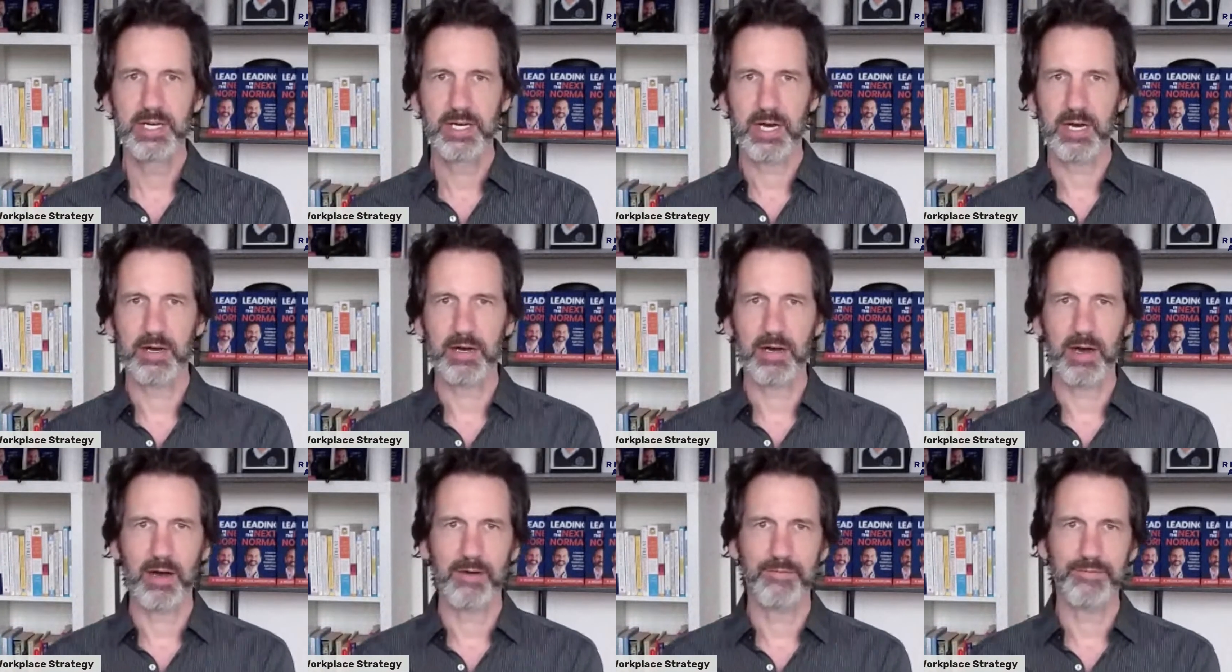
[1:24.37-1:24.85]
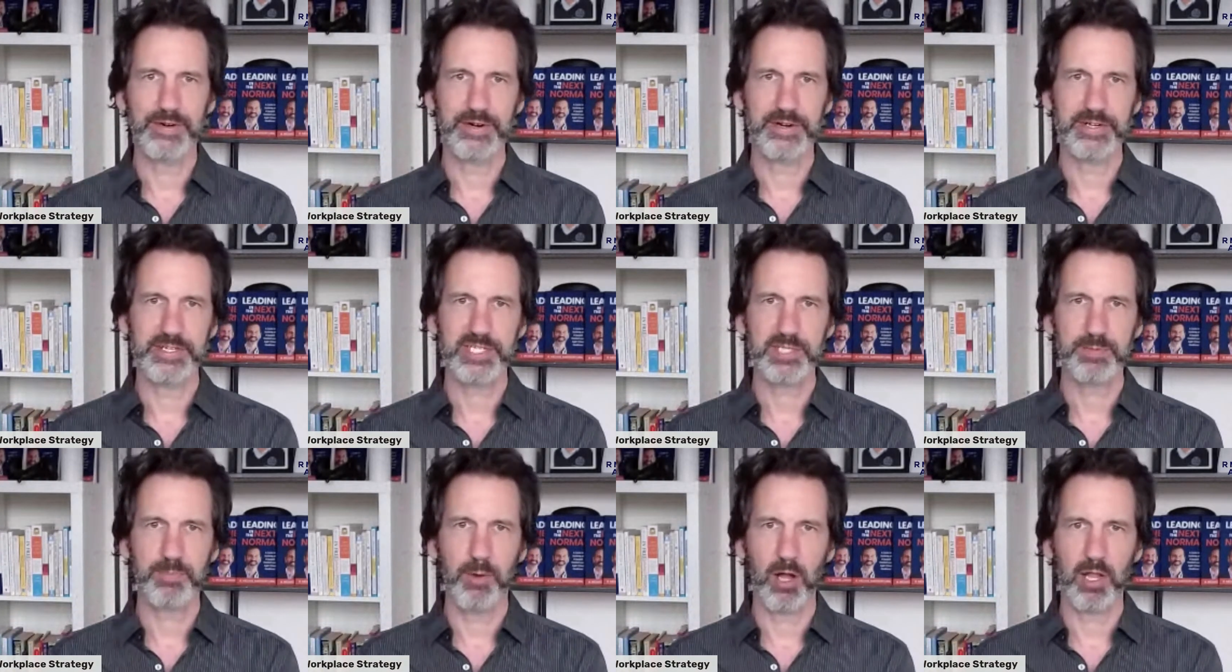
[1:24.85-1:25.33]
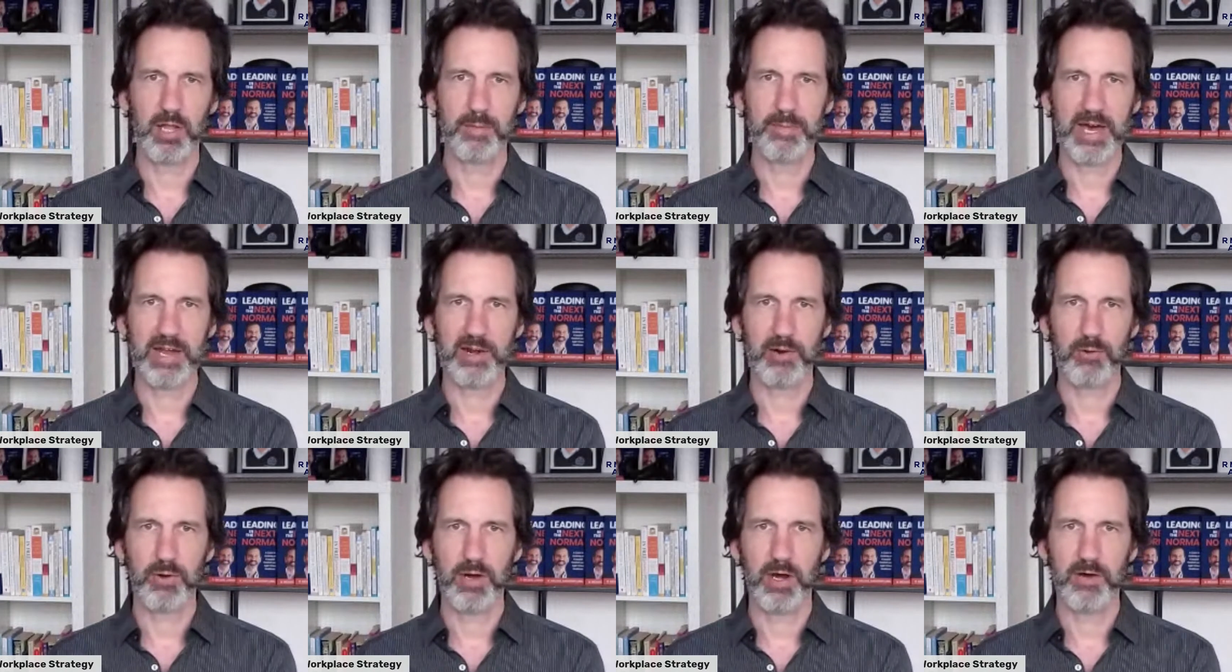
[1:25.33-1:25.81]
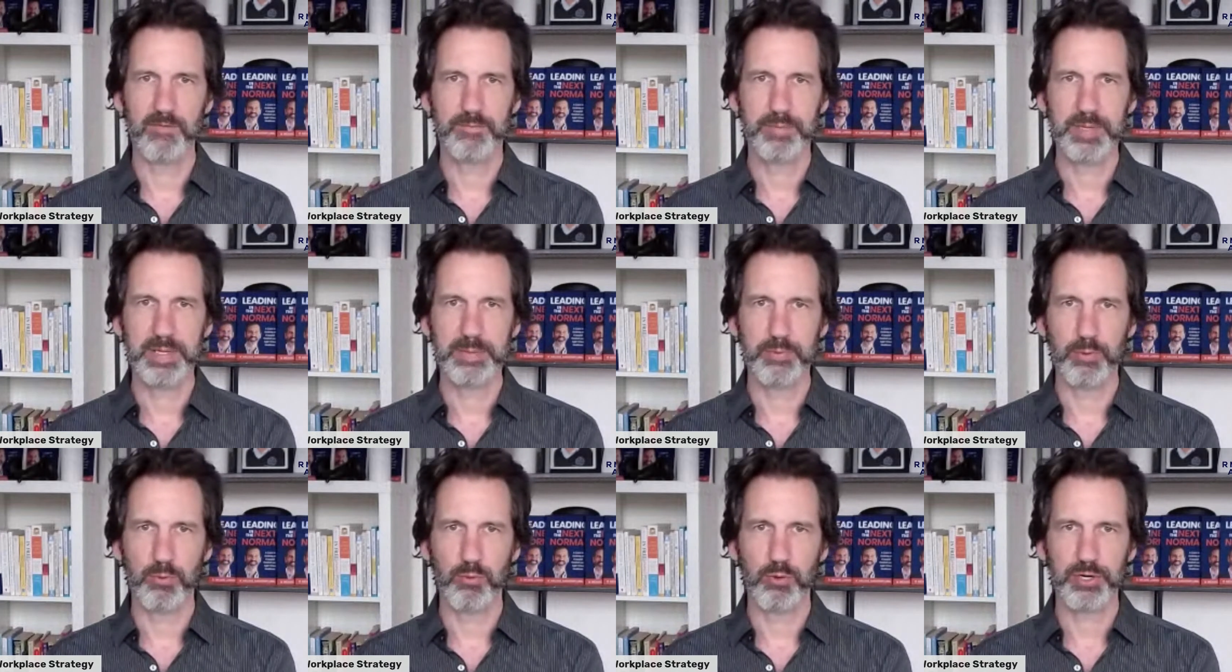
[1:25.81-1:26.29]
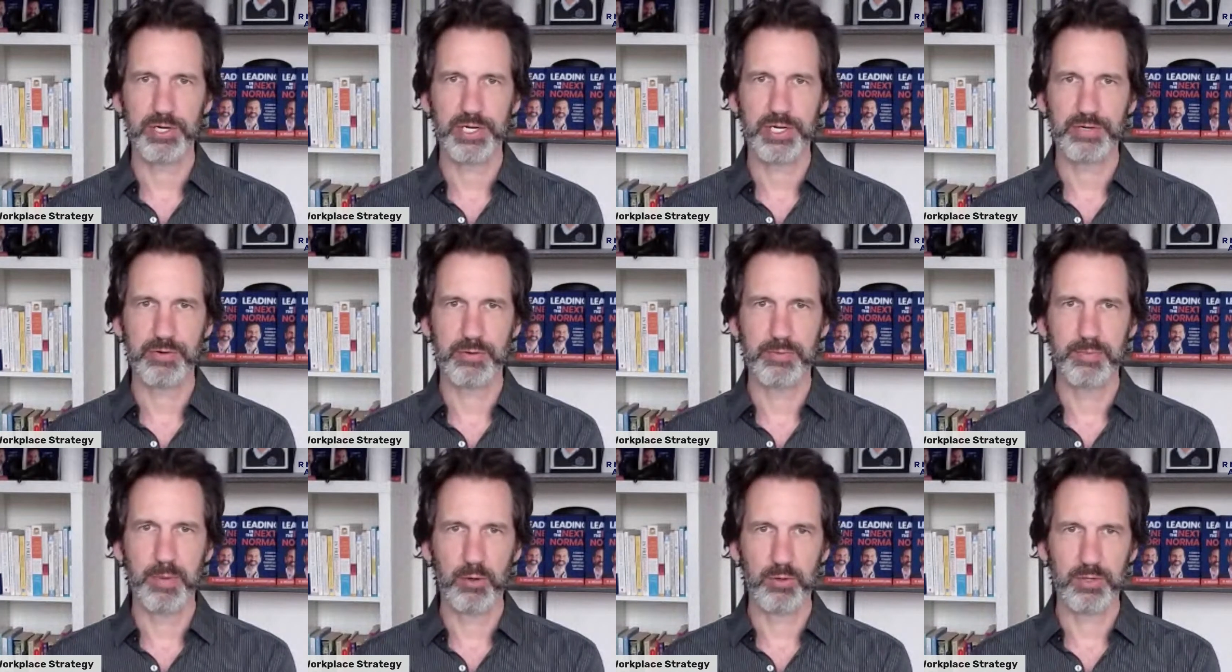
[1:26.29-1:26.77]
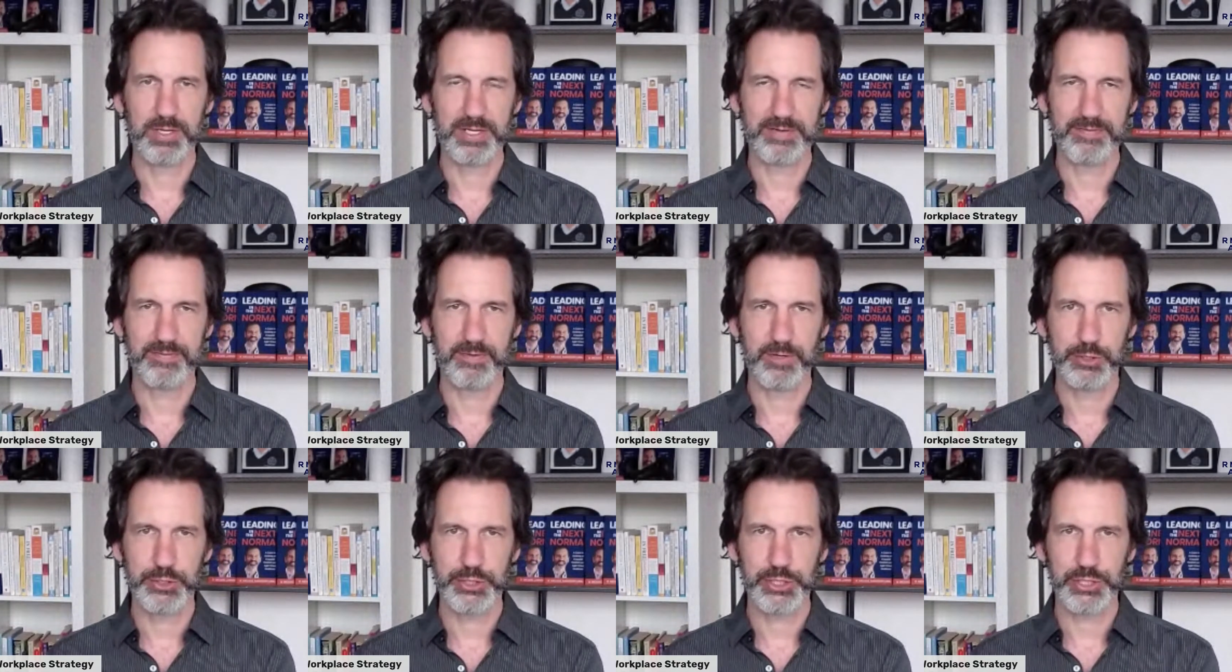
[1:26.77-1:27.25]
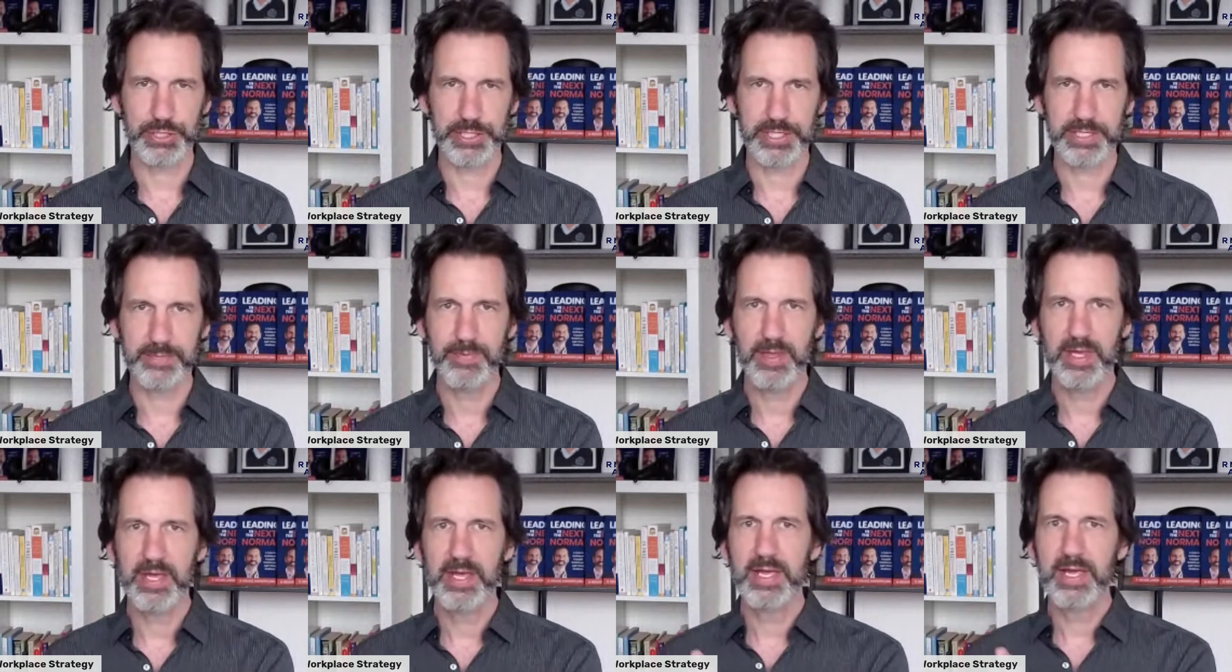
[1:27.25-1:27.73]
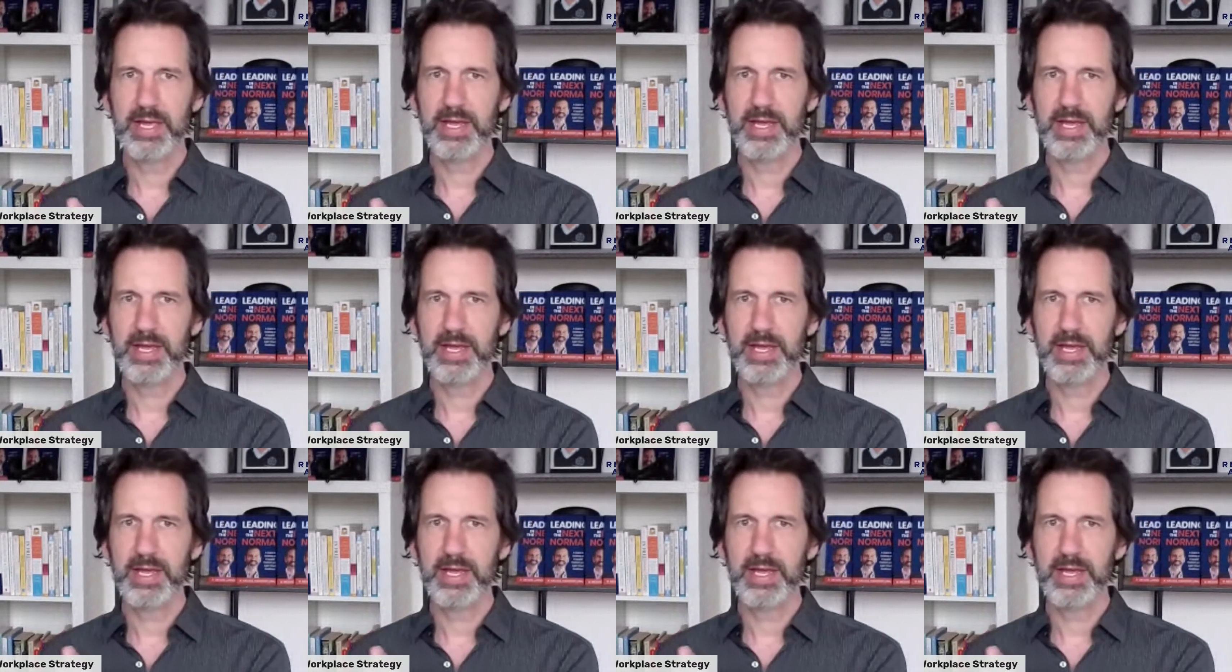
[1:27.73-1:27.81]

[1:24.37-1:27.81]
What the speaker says: a very small amount of people working remotely and virtually.